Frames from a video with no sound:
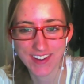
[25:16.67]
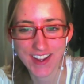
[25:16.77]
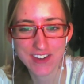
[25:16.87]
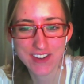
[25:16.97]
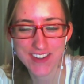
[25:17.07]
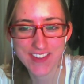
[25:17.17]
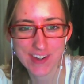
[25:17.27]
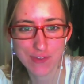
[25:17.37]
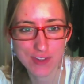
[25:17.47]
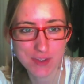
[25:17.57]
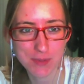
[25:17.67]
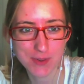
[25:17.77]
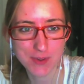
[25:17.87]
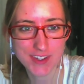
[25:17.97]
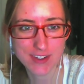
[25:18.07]
Like, I understand the difference
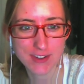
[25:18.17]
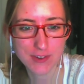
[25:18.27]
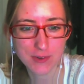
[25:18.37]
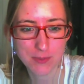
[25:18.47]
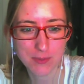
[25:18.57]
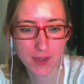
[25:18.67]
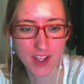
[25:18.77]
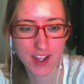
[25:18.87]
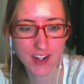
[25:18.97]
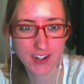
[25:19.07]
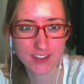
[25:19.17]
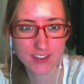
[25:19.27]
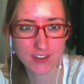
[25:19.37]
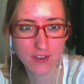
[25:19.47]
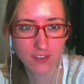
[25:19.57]
between the two, but
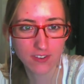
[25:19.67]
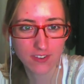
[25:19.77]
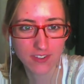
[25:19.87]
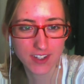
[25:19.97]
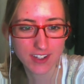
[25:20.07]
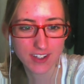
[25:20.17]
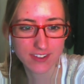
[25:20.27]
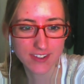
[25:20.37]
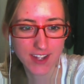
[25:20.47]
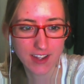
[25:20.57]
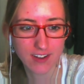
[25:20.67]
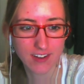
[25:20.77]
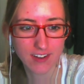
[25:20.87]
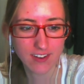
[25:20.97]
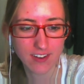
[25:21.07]
I don't really
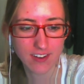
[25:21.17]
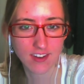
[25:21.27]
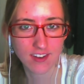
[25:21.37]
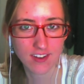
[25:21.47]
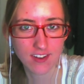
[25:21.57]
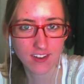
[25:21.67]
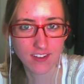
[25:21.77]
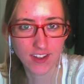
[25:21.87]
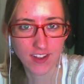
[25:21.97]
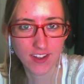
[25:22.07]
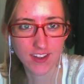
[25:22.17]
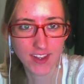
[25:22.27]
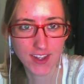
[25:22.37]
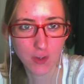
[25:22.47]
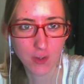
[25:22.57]
understand, like,
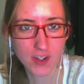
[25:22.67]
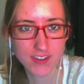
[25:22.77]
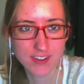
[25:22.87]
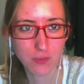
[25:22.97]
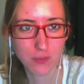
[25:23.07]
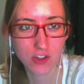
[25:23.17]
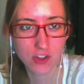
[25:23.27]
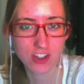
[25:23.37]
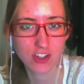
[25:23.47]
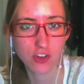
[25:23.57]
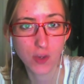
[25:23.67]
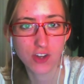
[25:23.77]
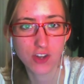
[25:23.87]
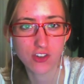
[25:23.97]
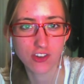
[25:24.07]
in which
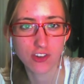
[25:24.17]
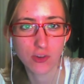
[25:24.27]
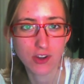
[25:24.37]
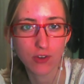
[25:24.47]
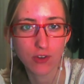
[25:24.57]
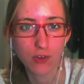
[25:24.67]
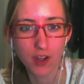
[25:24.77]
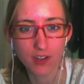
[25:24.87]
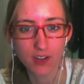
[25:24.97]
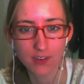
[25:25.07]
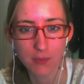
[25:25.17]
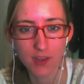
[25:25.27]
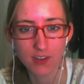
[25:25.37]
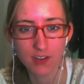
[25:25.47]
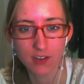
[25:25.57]
situations you would use what. Does
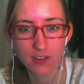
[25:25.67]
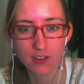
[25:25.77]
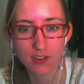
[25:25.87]
that make sense?